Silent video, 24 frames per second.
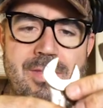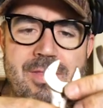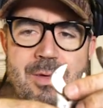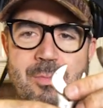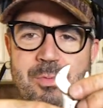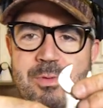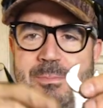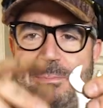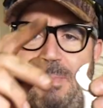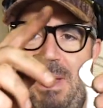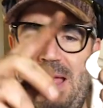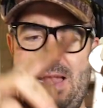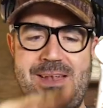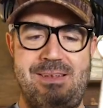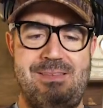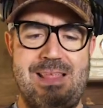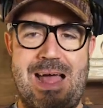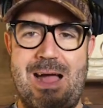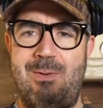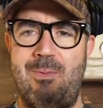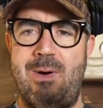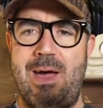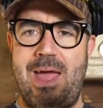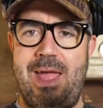that was bent
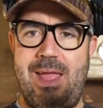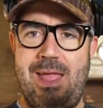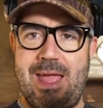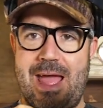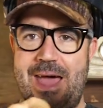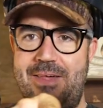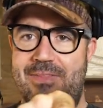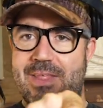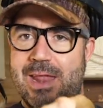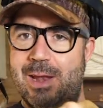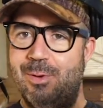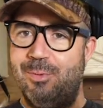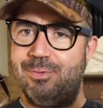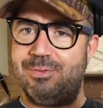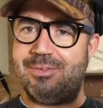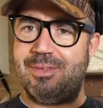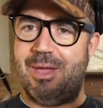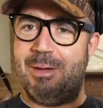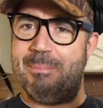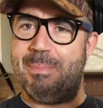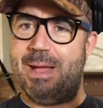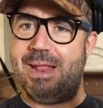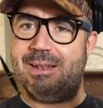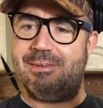that way and then
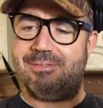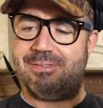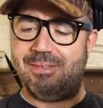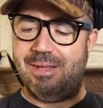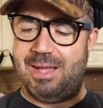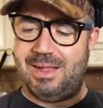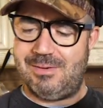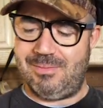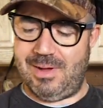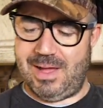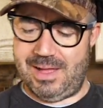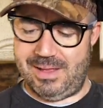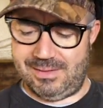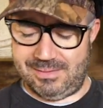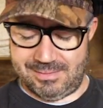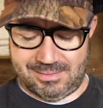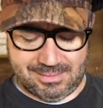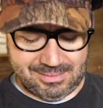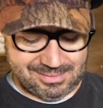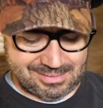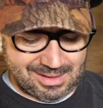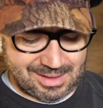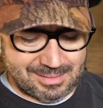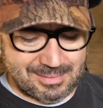also bent sideways.
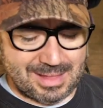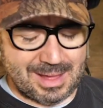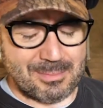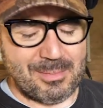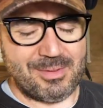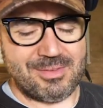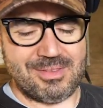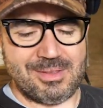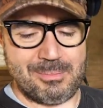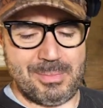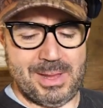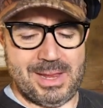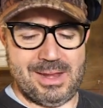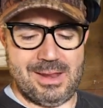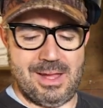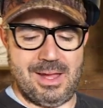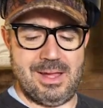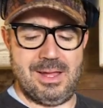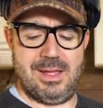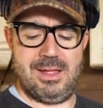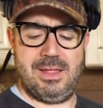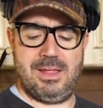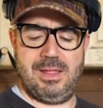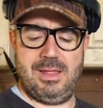So that must have
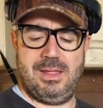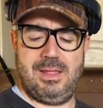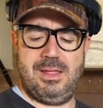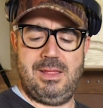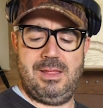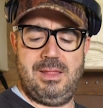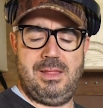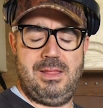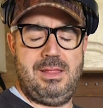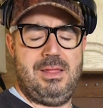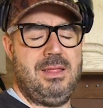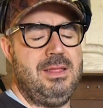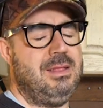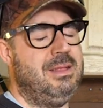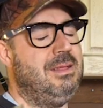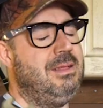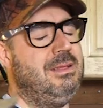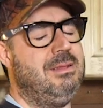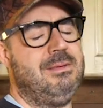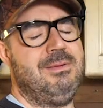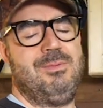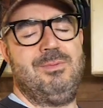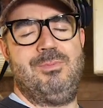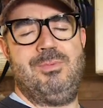been
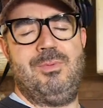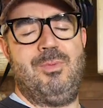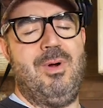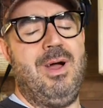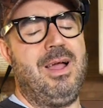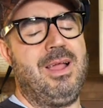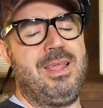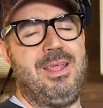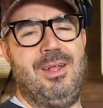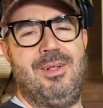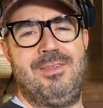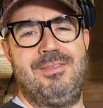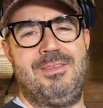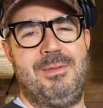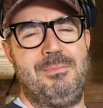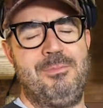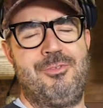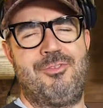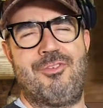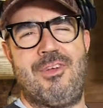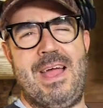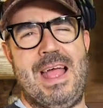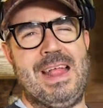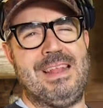working on some
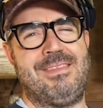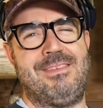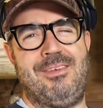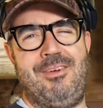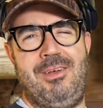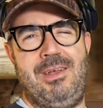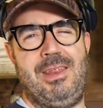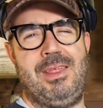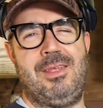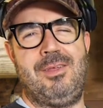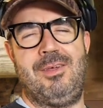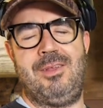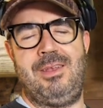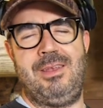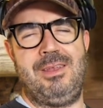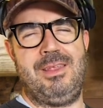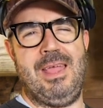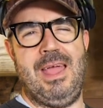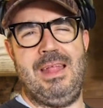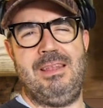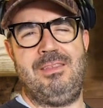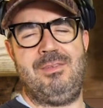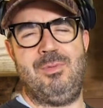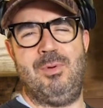tractor and he couldn't
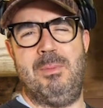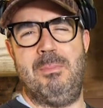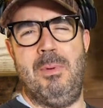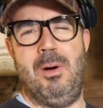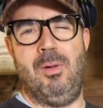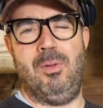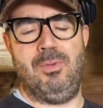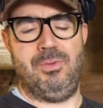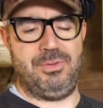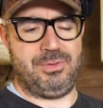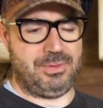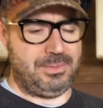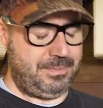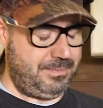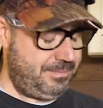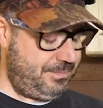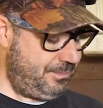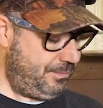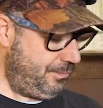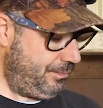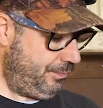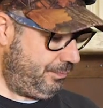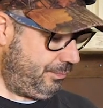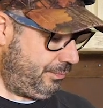get to a bolt.
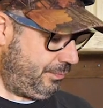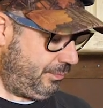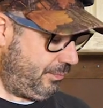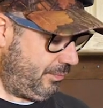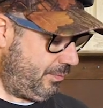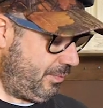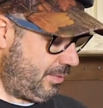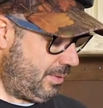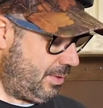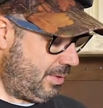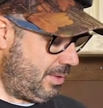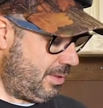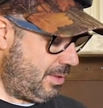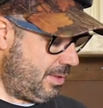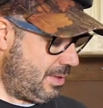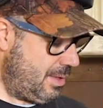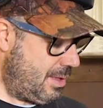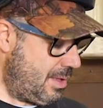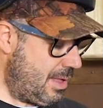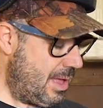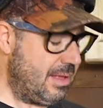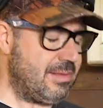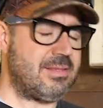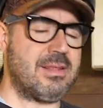
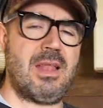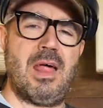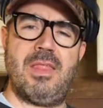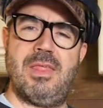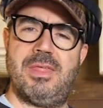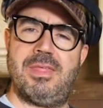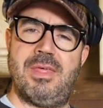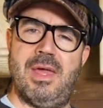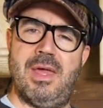That's another